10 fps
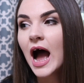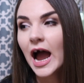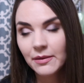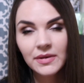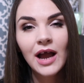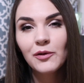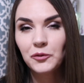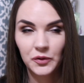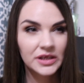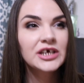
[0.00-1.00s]
I'm not
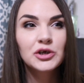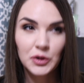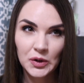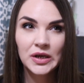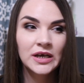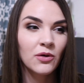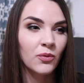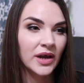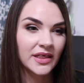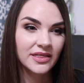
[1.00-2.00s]
really good
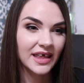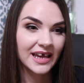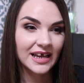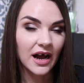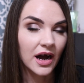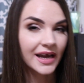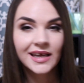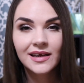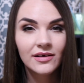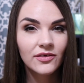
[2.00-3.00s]
with like
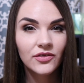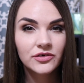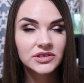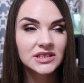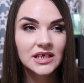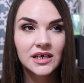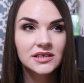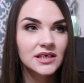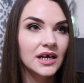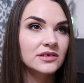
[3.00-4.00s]
eyeing those
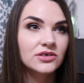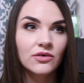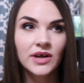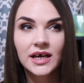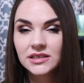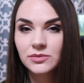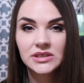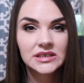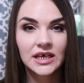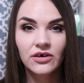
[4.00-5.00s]
things. Don't ask me
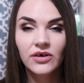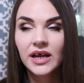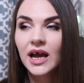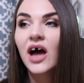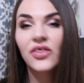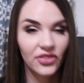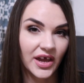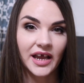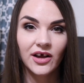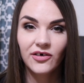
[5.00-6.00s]
to decorate a
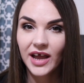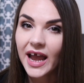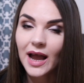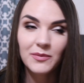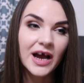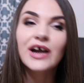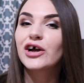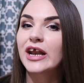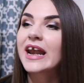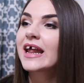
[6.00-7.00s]
thing, okay? I'm not
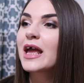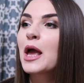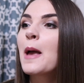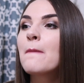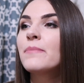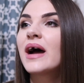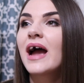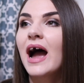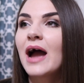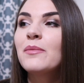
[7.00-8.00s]
good at it,
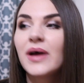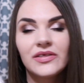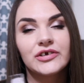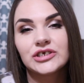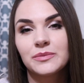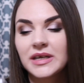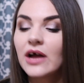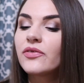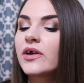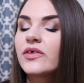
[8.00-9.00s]
but I bet there's somebody
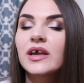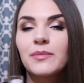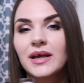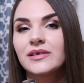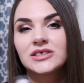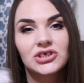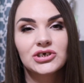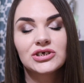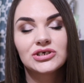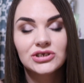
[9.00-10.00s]
out there that can make this
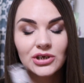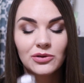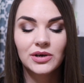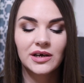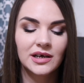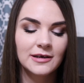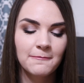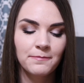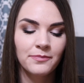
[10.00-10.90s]
look so good.